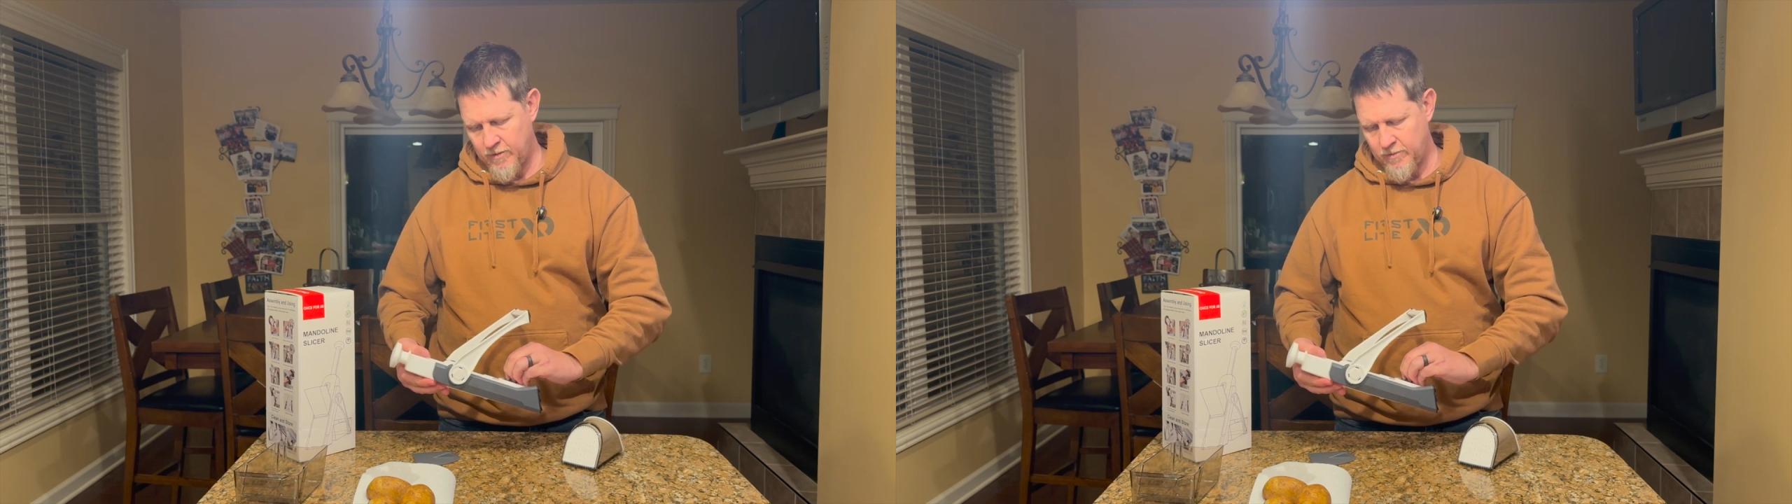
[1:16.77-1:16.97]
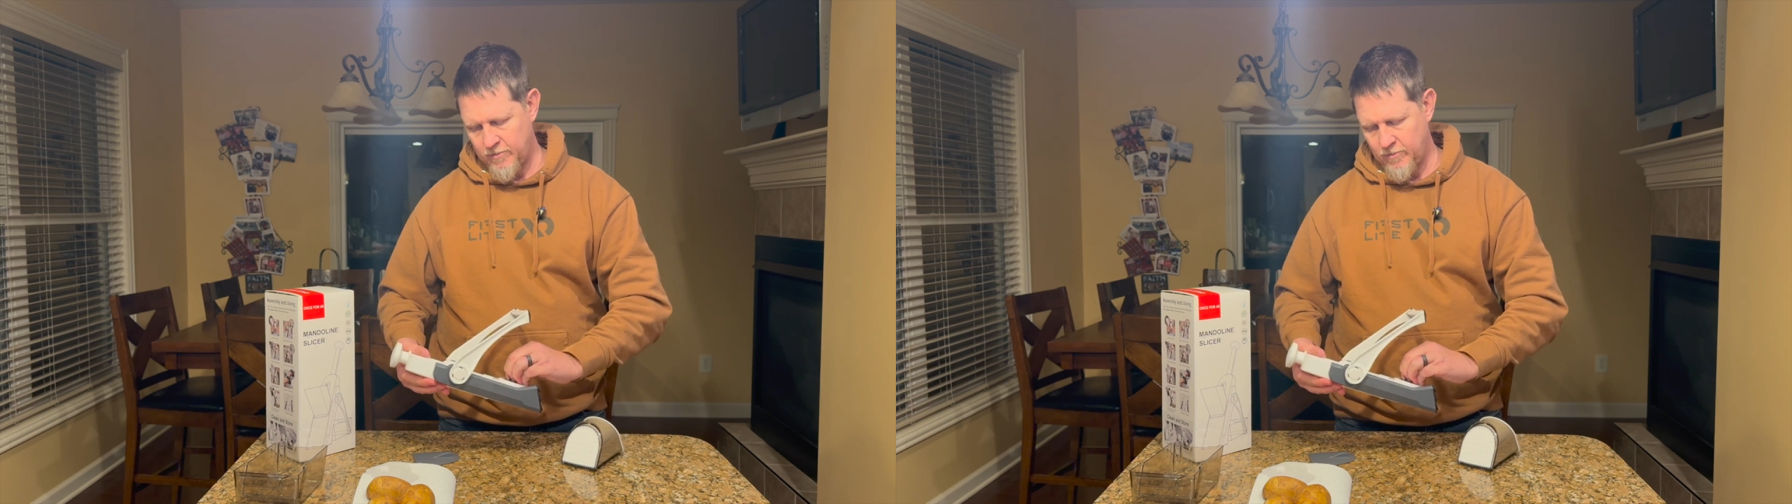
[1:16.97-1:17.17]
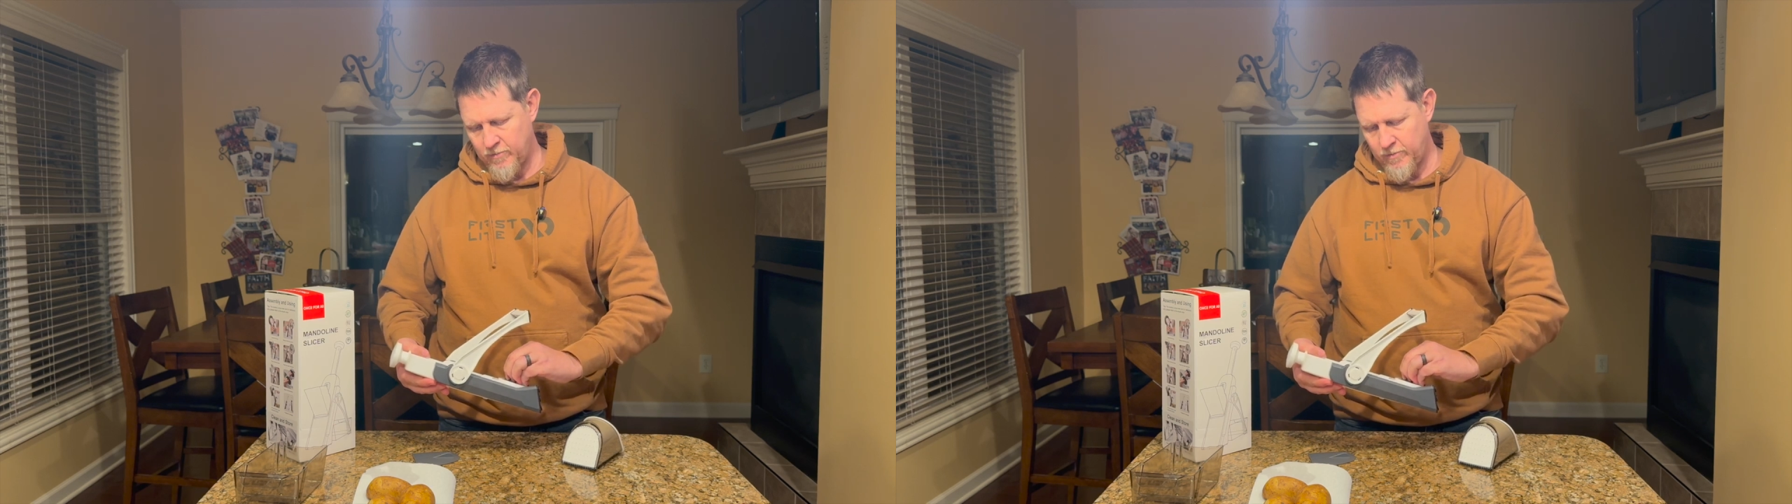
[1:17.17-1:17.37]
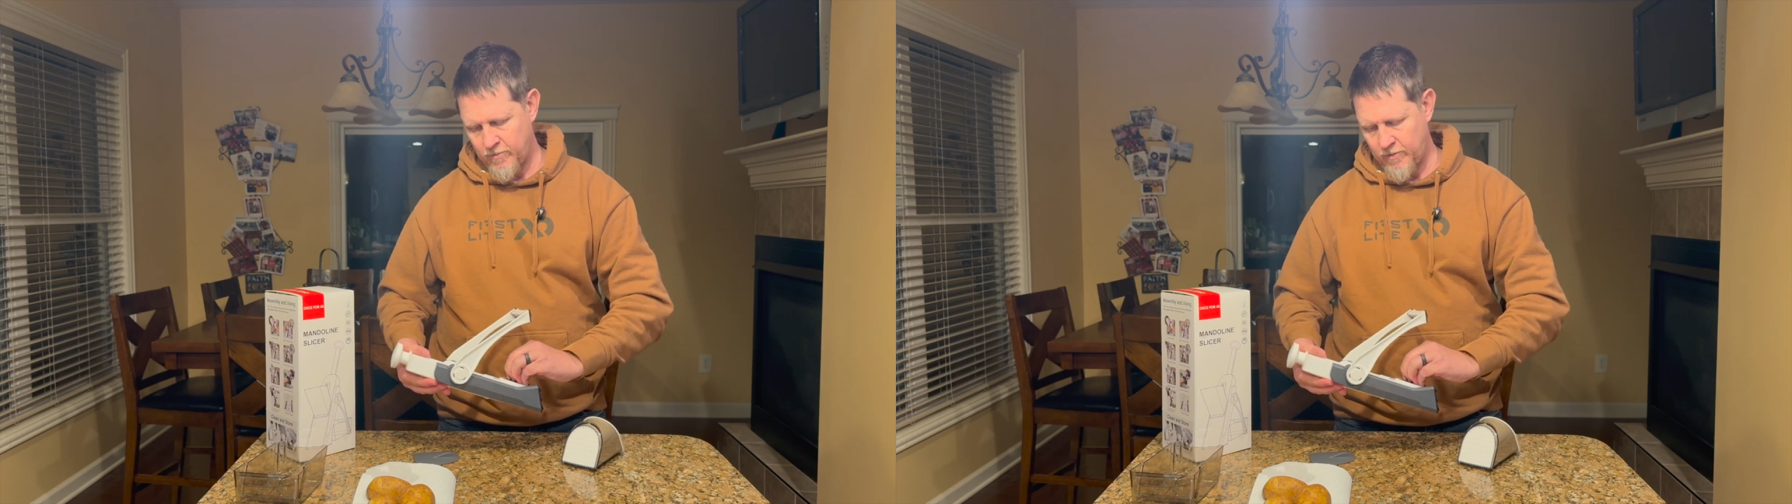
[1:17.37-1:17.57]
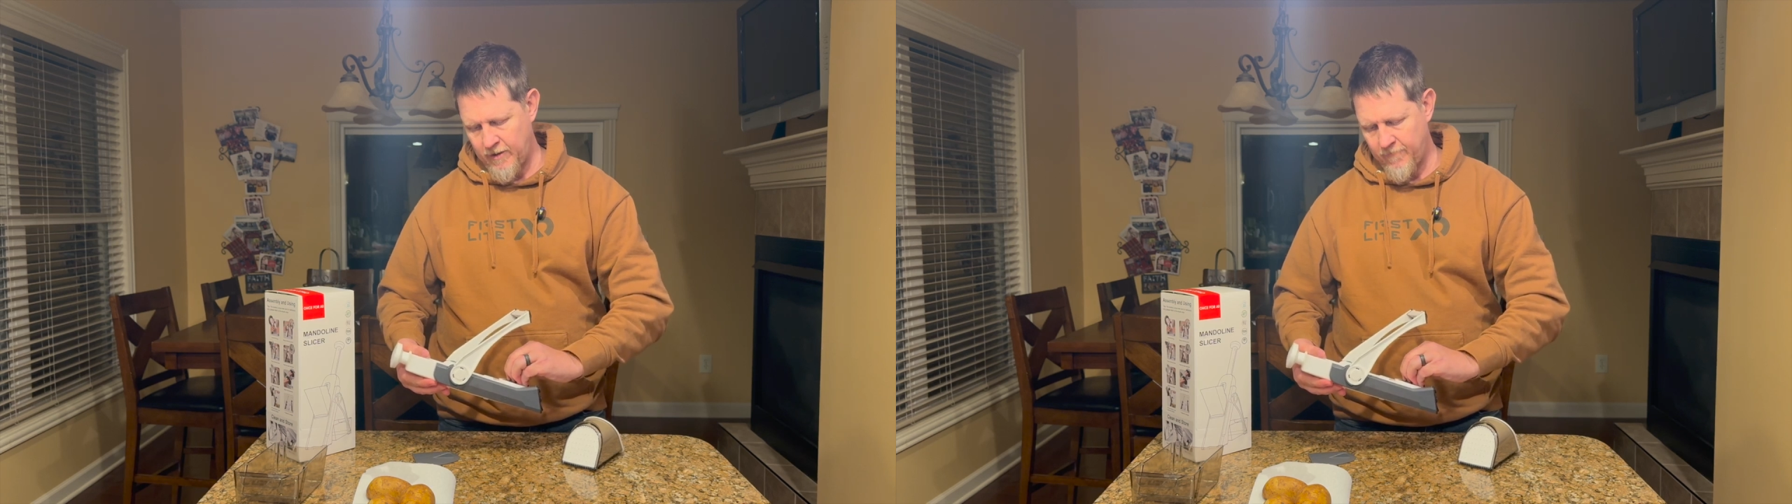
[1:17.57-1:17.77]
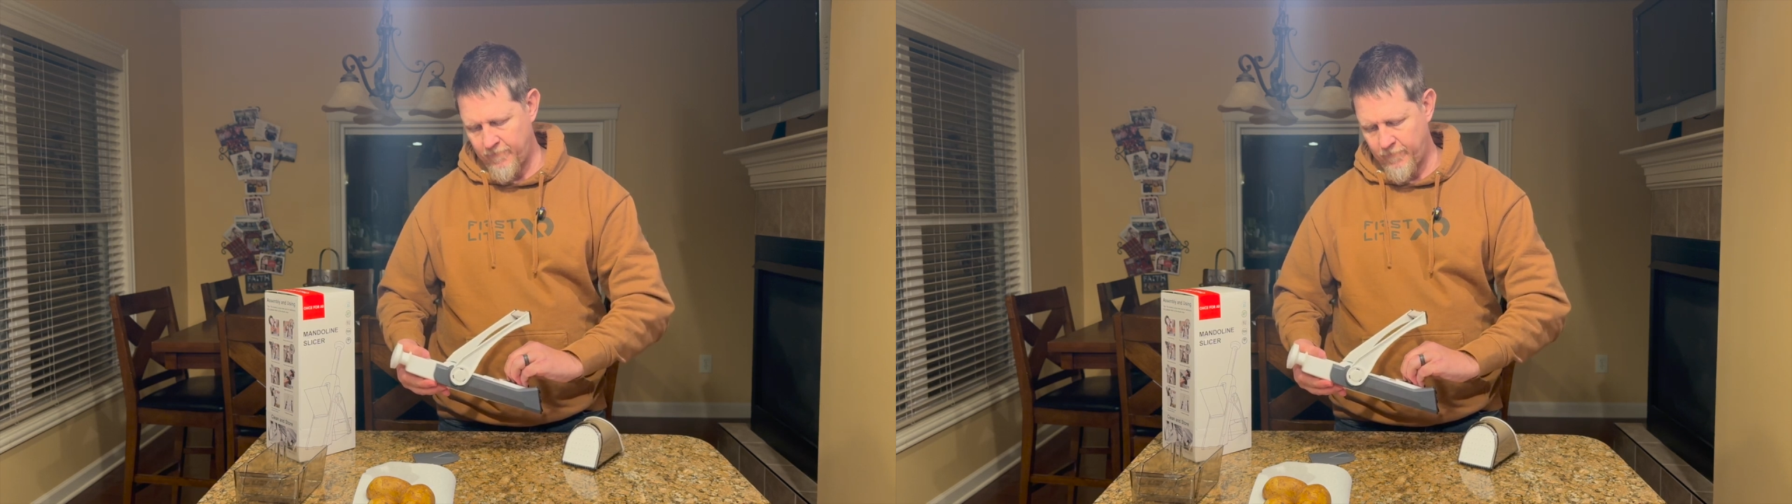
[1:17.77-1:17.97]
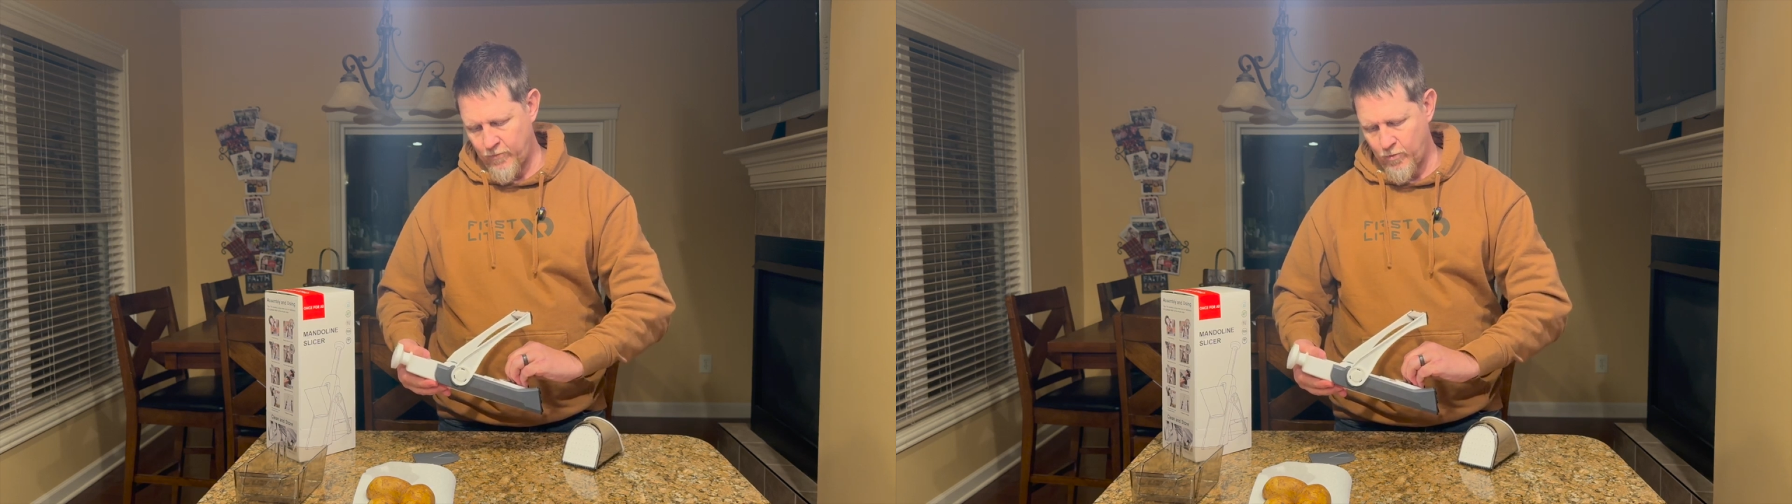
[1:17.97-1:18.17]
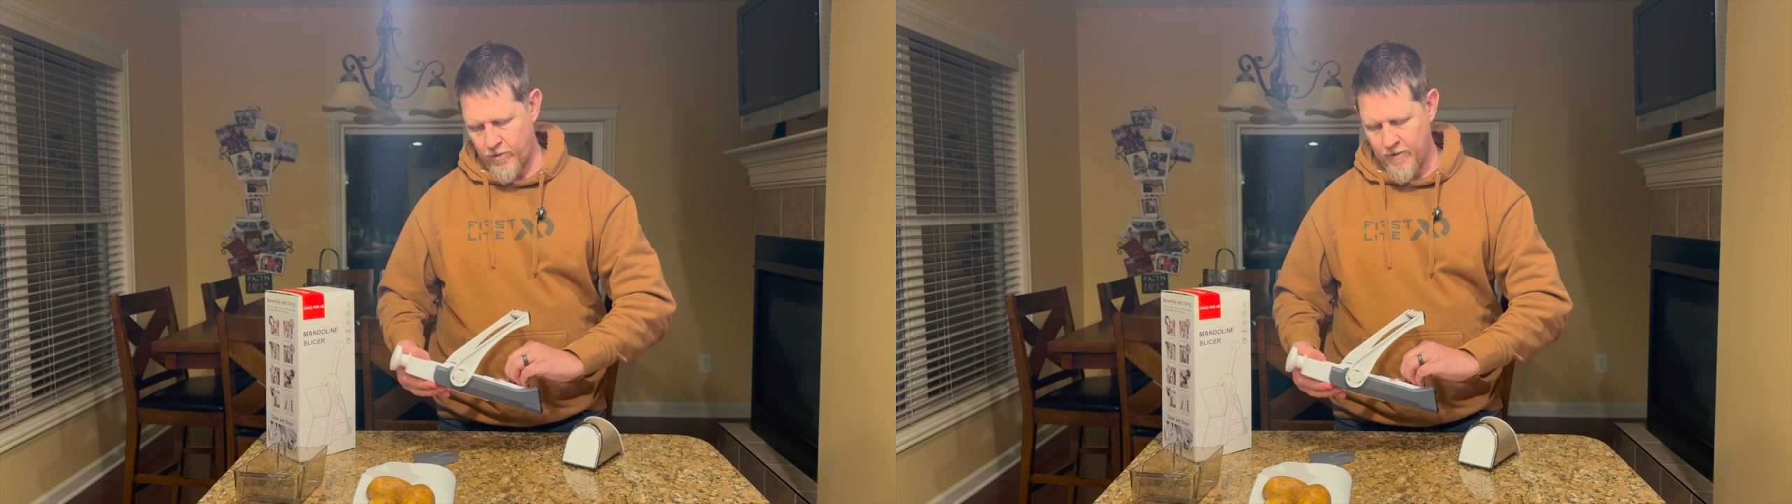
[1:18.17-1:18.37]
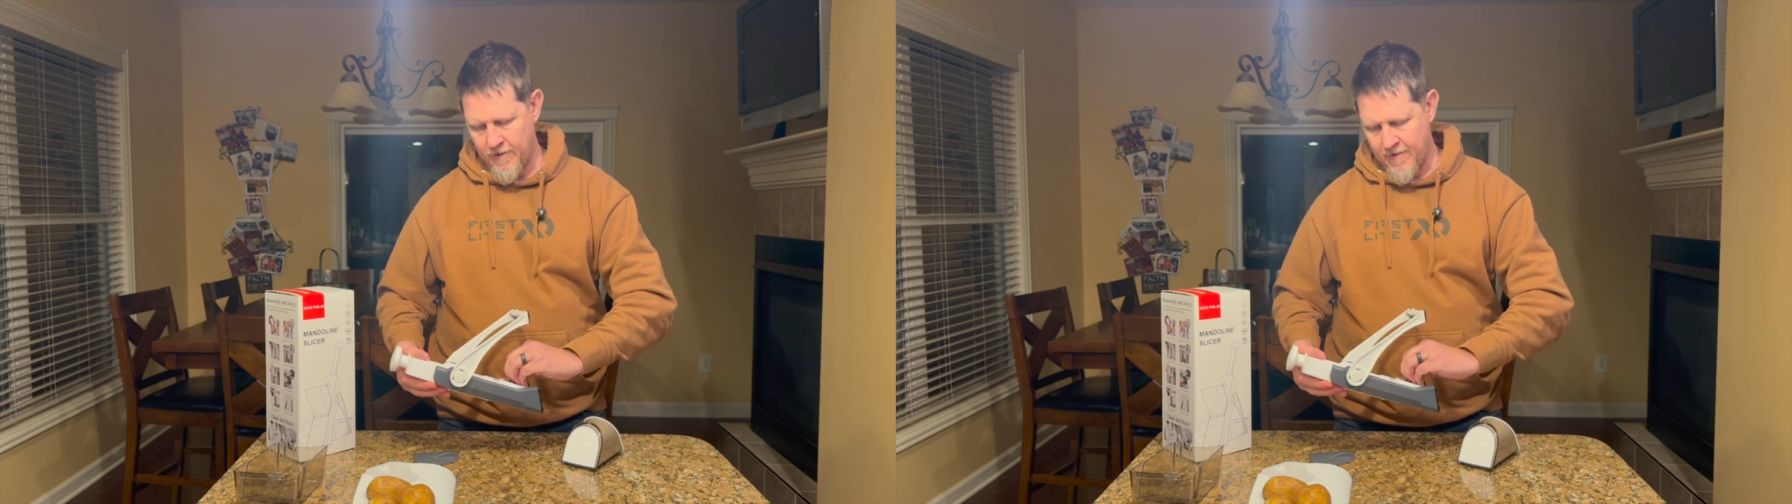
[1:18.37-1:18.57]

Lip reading: 2, 3, 4,